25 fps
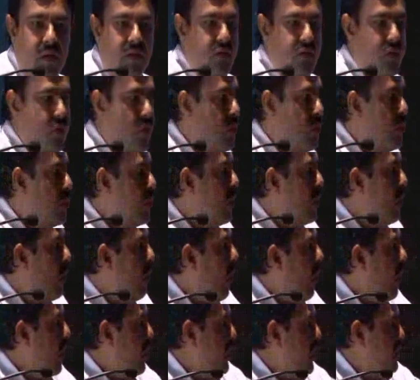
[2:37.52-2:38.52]
So
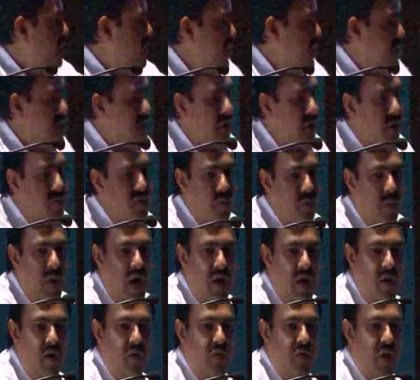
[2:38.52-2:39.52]
all these things comes
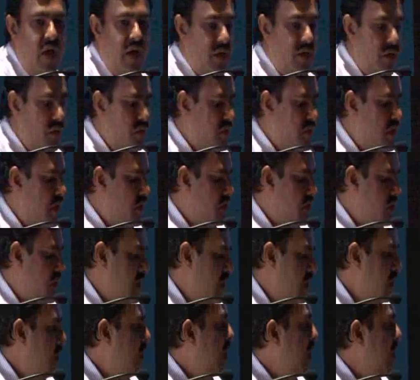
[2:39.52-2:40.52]
part of an active
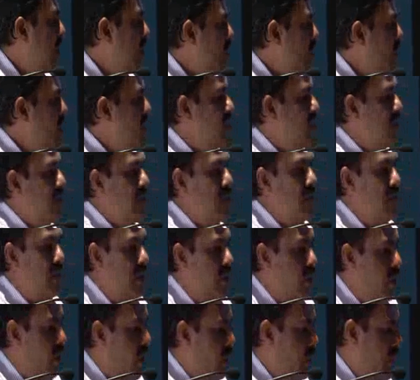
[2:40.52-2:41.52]
sensor in both
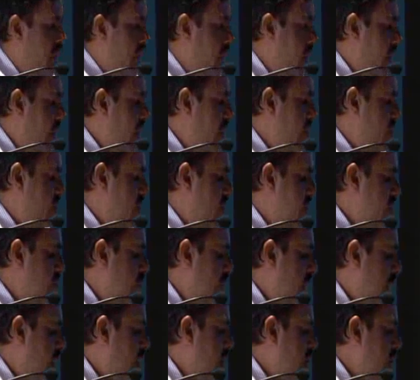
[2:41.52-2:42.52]
optical as well as
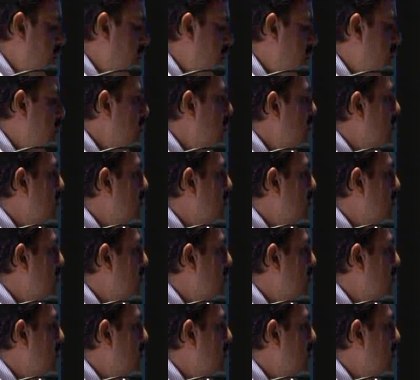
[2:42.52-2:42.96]
microwave.